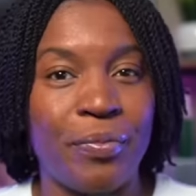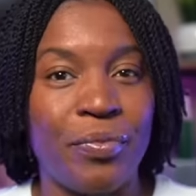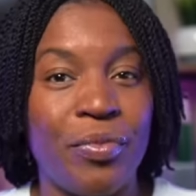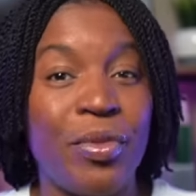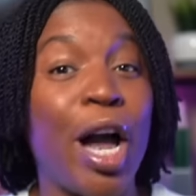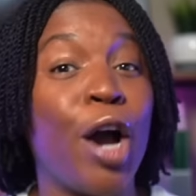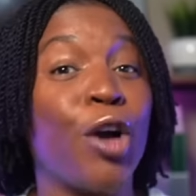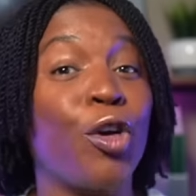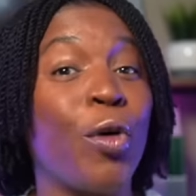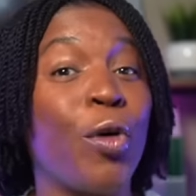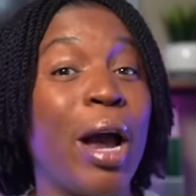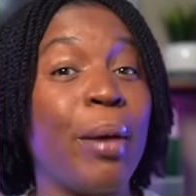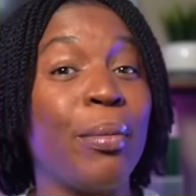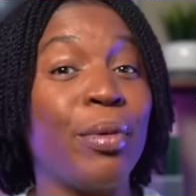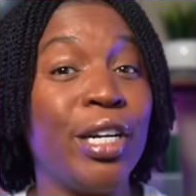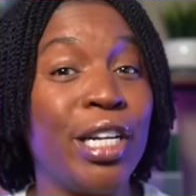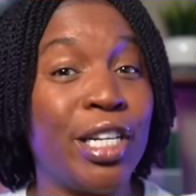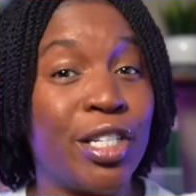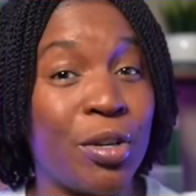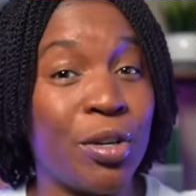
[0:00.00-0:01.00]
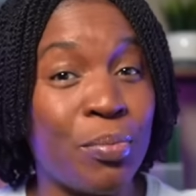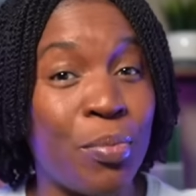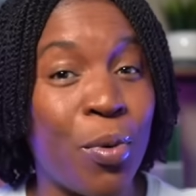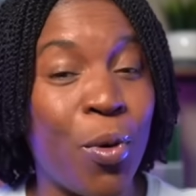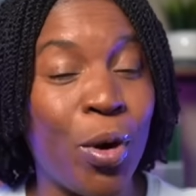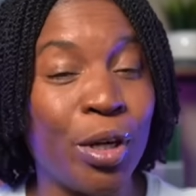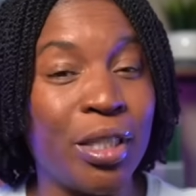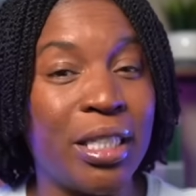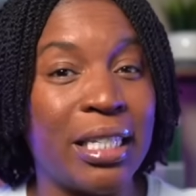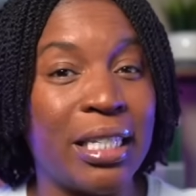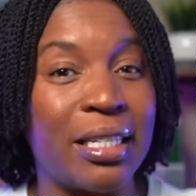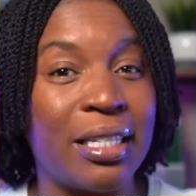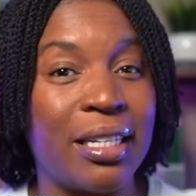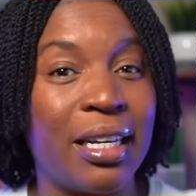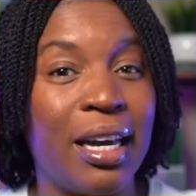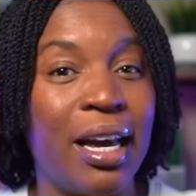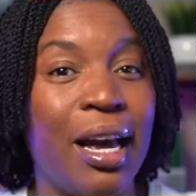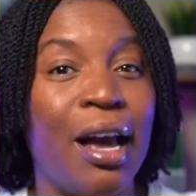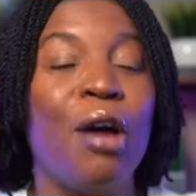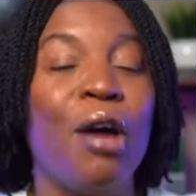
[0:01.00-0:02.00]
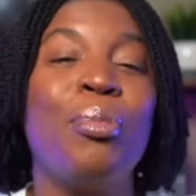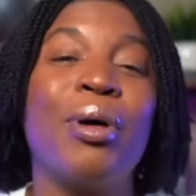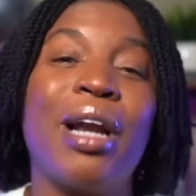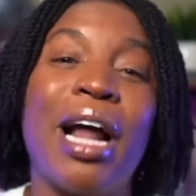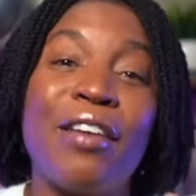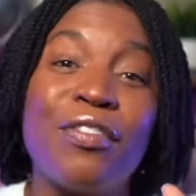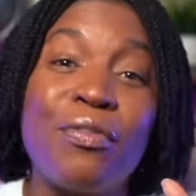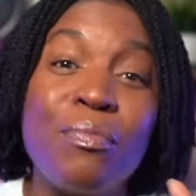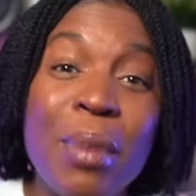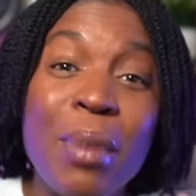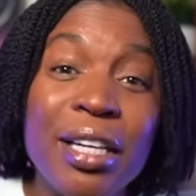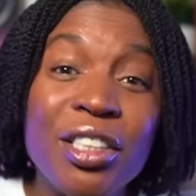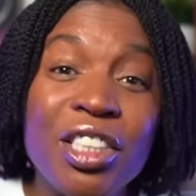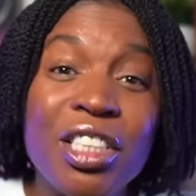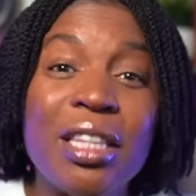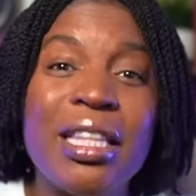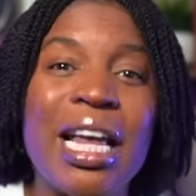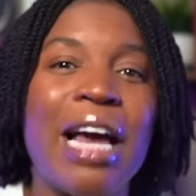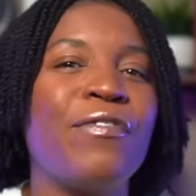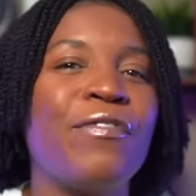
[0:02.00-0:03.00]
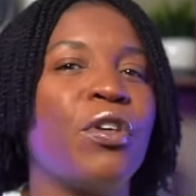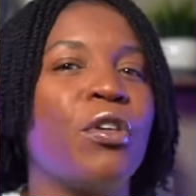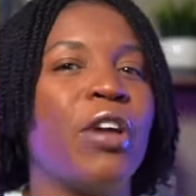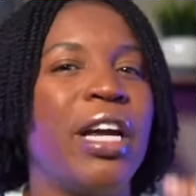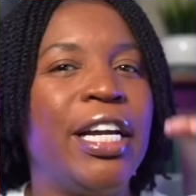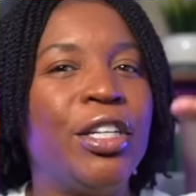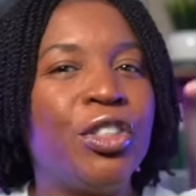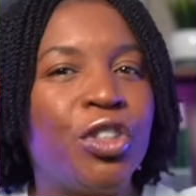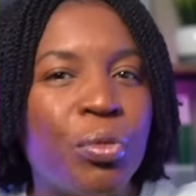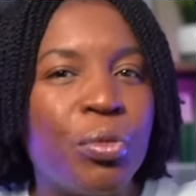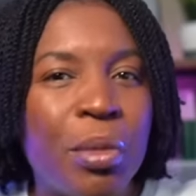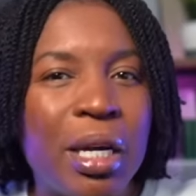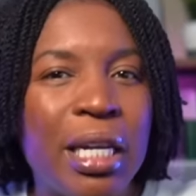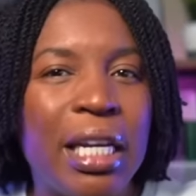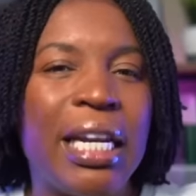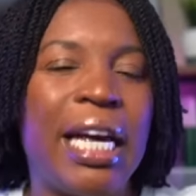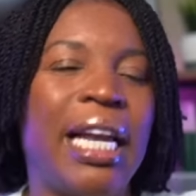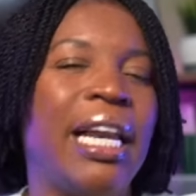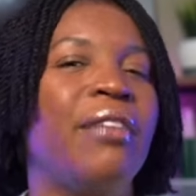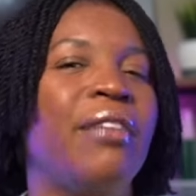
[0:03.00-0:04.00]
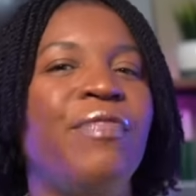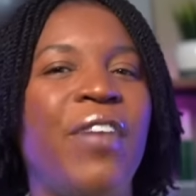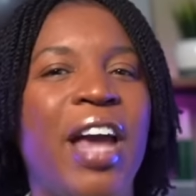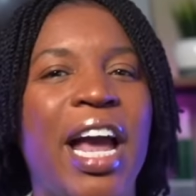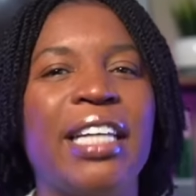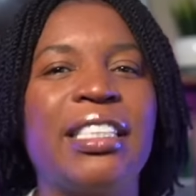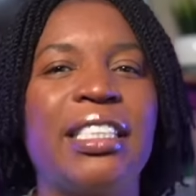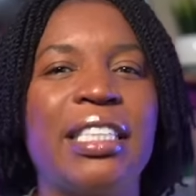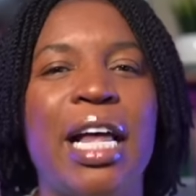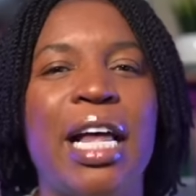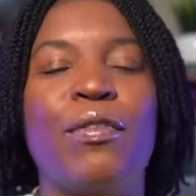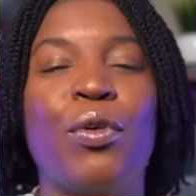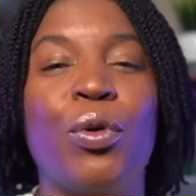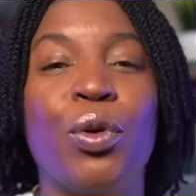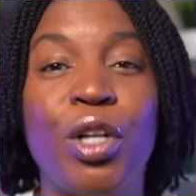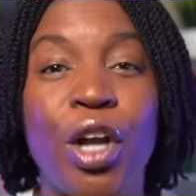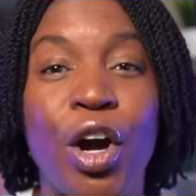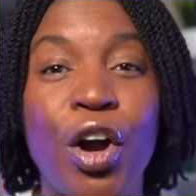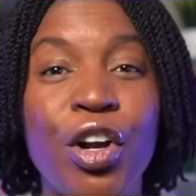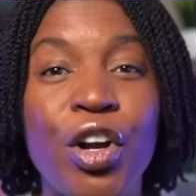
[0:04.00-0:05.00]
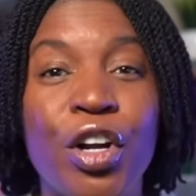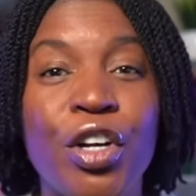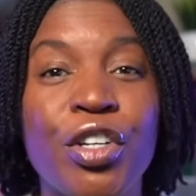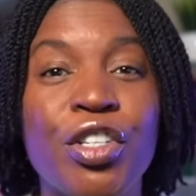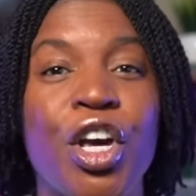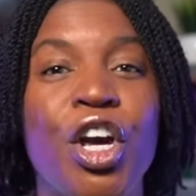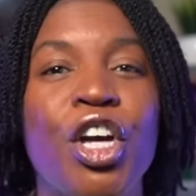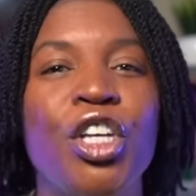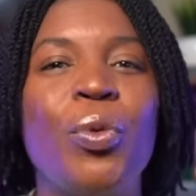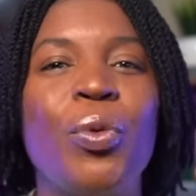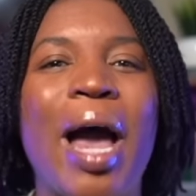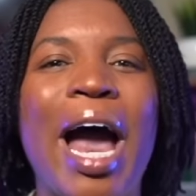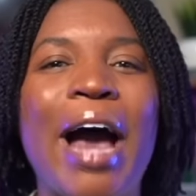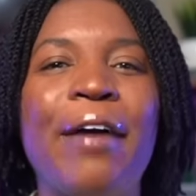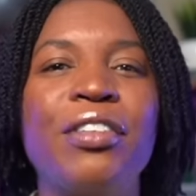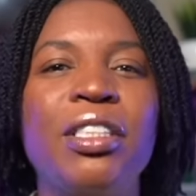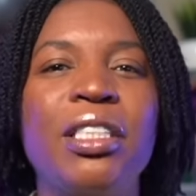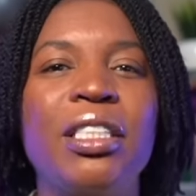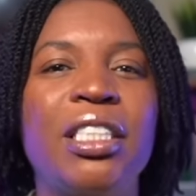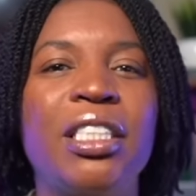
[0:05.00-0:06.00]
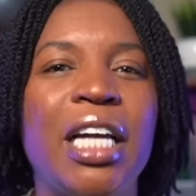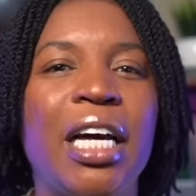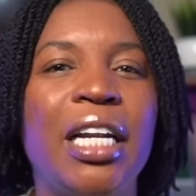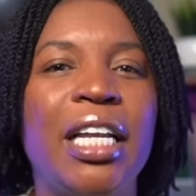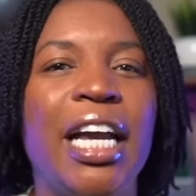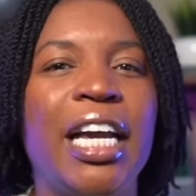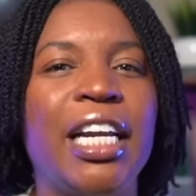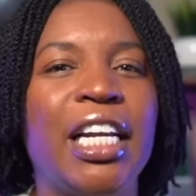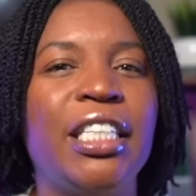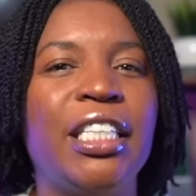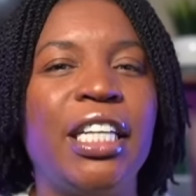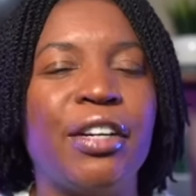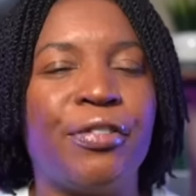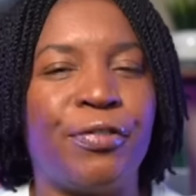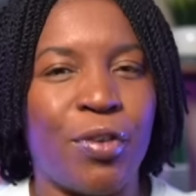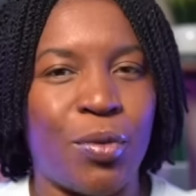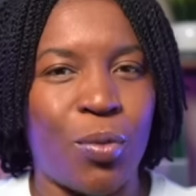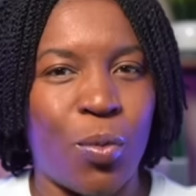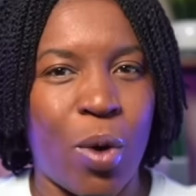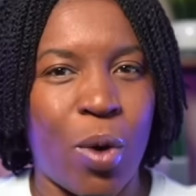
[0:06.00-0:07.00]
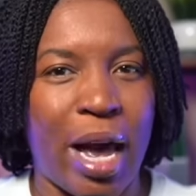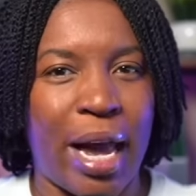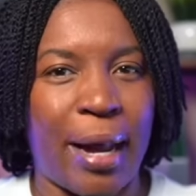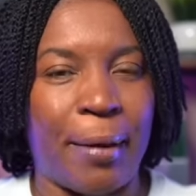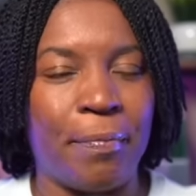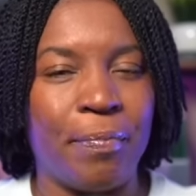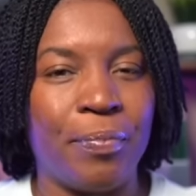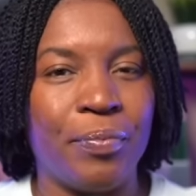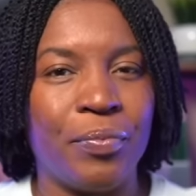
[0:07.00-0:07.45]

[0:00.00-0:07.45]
Now, grammar is important, but I've mentioned that for intermediate and advanced level learners, you have to study in a different way.